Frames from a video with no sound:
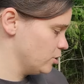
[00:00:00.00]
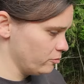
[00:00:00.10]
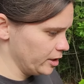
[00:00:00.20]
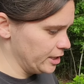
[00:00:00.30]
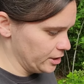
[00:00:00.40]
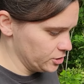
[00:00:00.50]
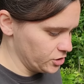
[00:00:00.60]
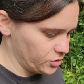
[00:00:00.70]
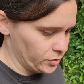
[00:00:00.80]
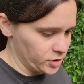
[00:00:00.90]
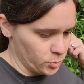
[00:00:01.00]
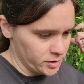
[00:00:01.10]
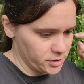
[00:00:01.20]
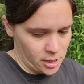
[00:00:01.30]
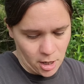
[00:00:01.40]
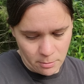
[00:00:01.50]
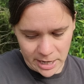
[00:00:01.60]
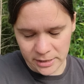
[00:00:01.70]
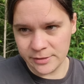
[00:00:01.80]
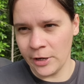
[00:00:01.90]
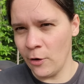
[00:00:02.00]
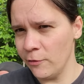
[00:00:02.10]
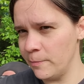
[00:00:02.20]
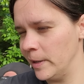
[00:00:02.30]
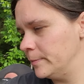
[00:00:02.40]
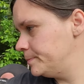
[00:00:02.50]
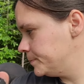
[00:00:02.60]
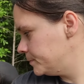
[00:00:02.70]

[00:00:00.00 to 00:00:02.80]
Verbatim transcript: it over here just so this one's not all by itself, but...